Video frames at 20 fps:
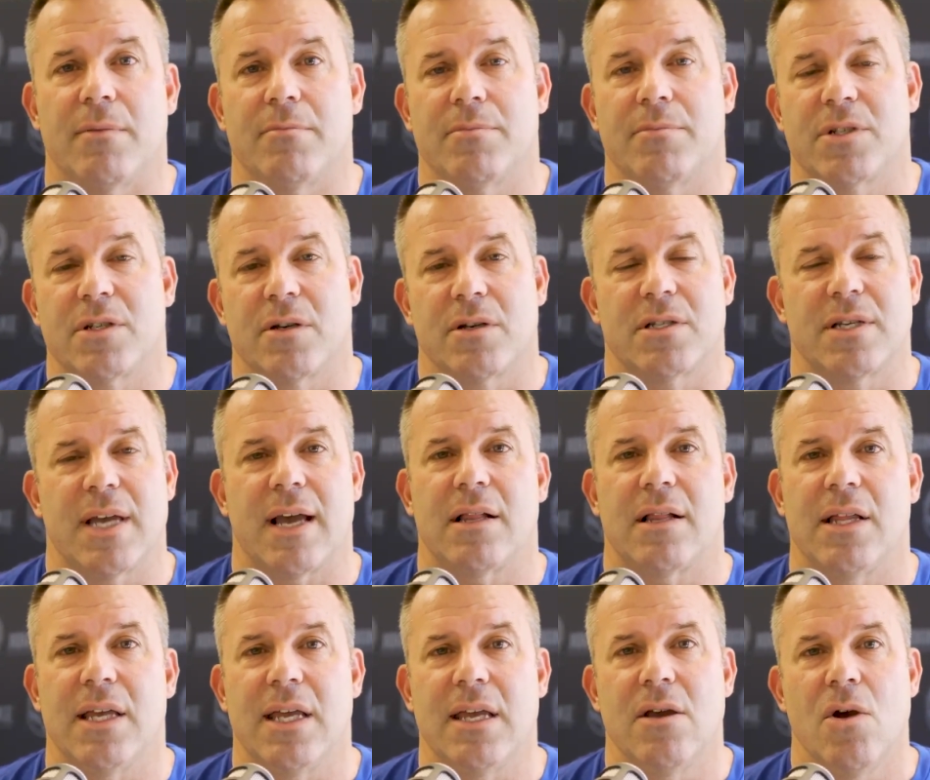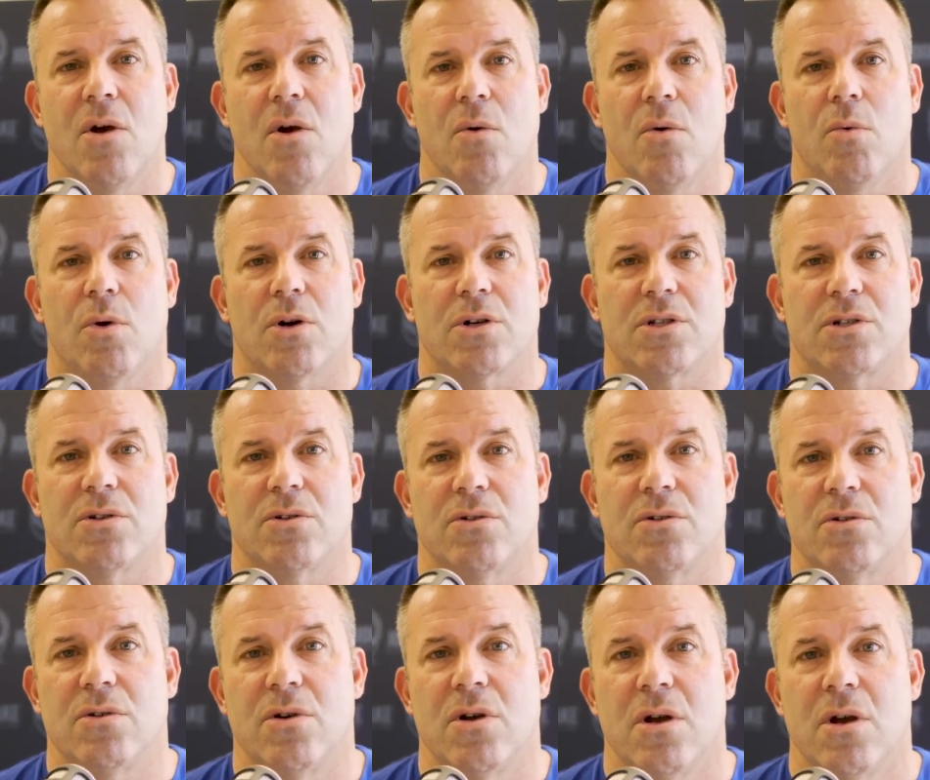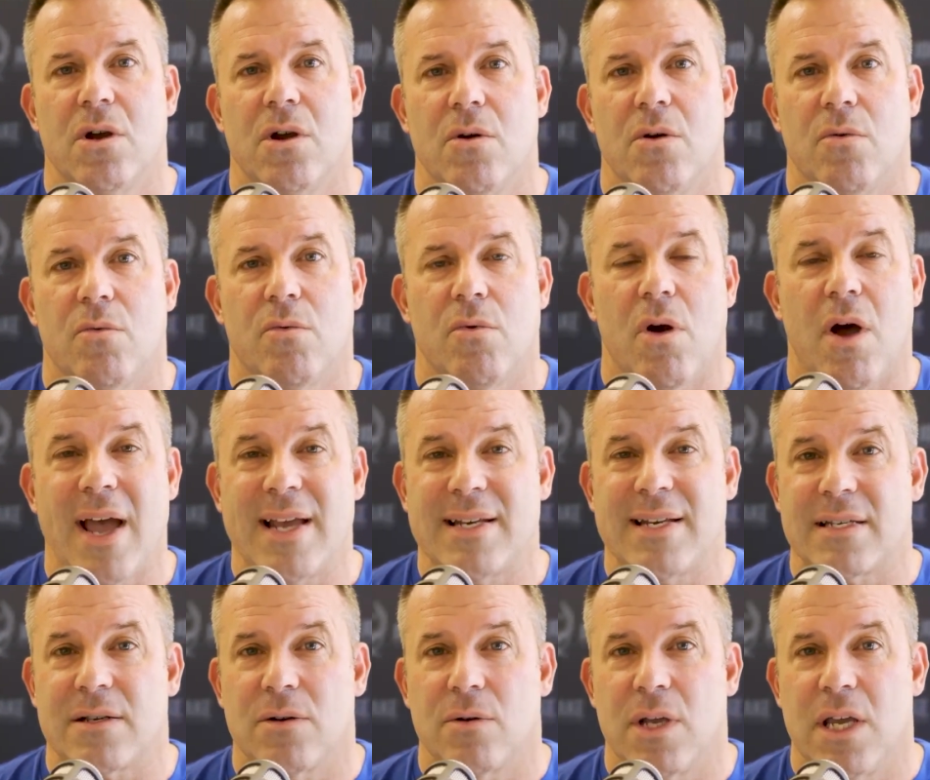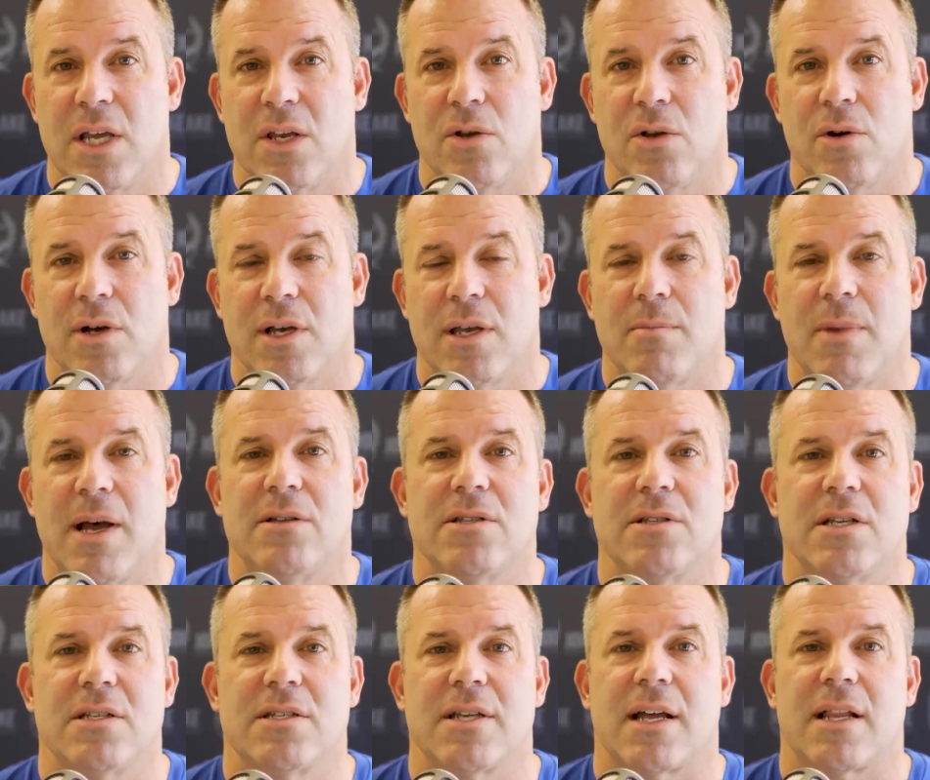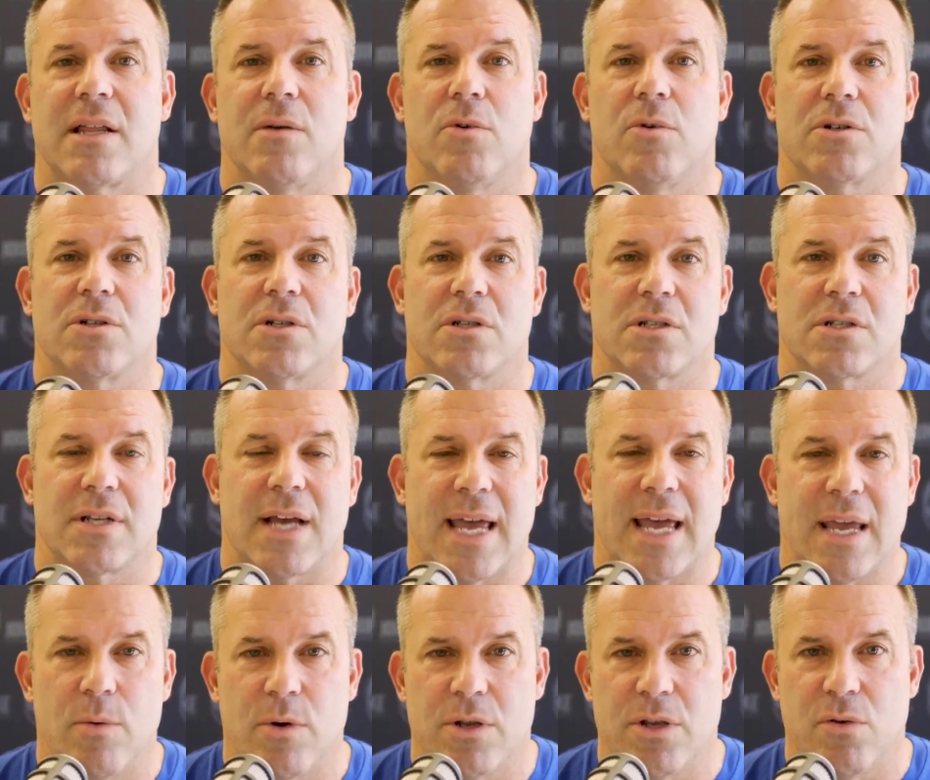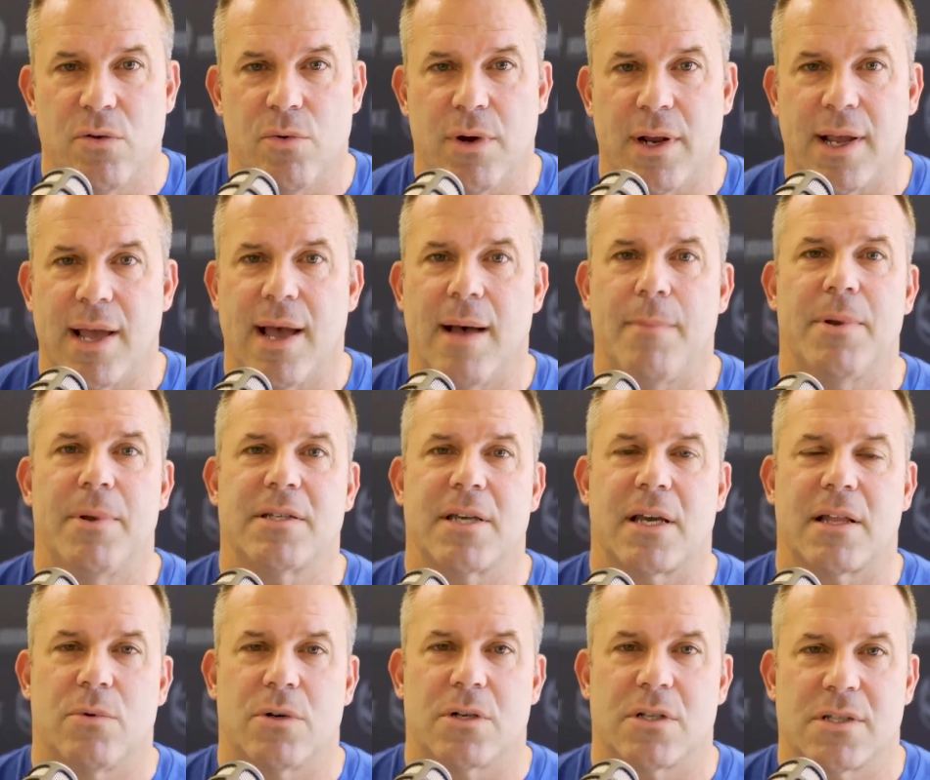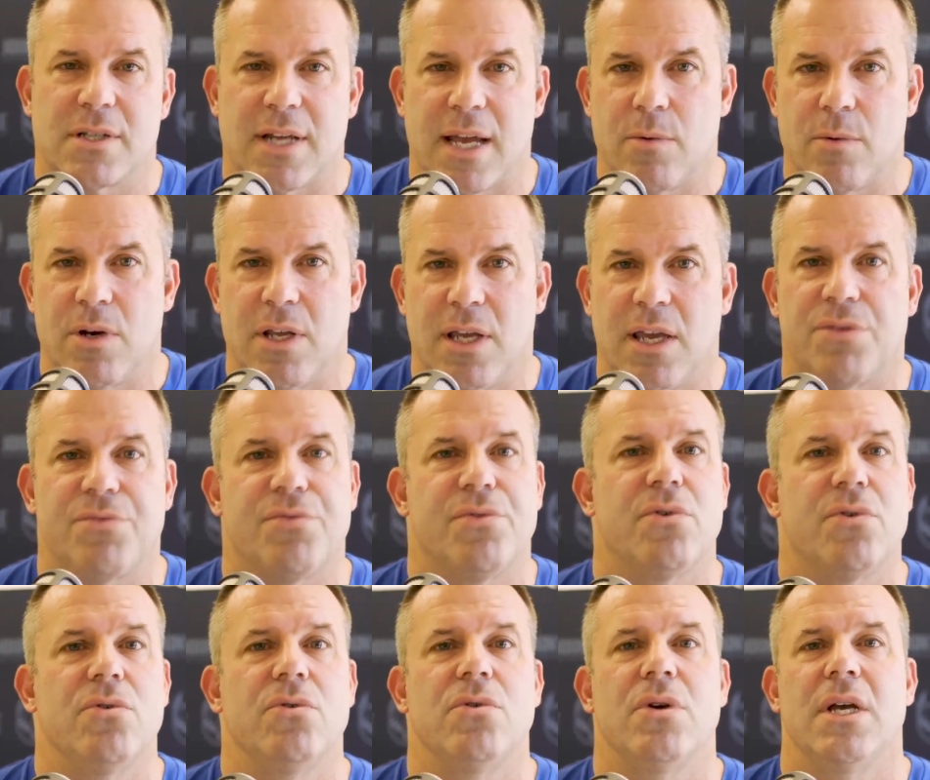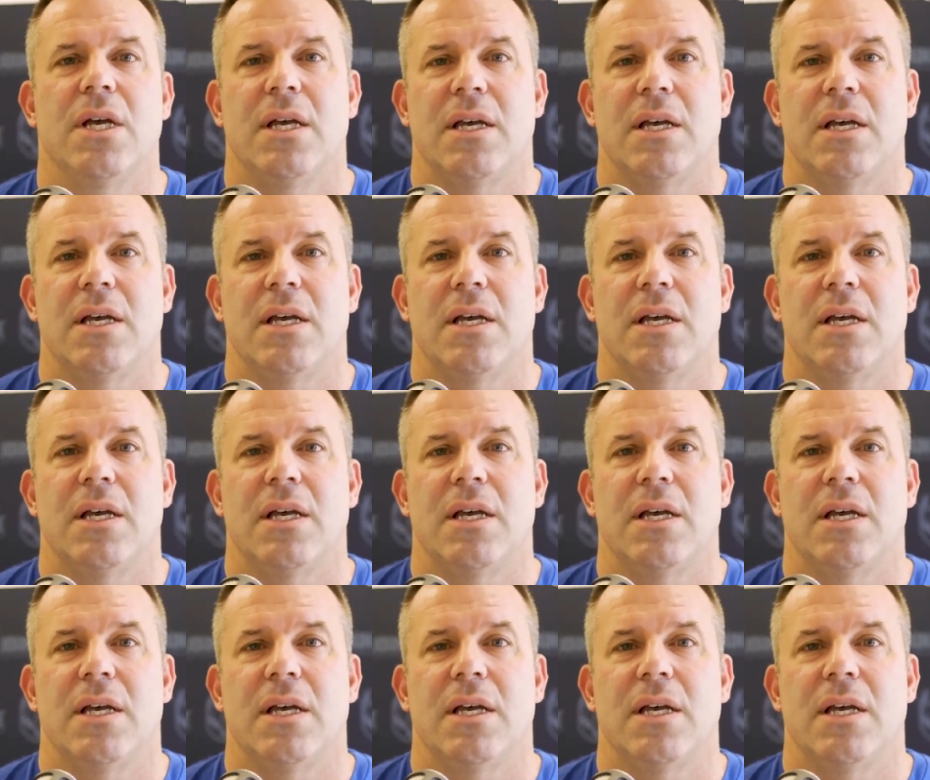So, exactly what to write in your emails, exactly what to say when you ring up, exactly what to say when you get through,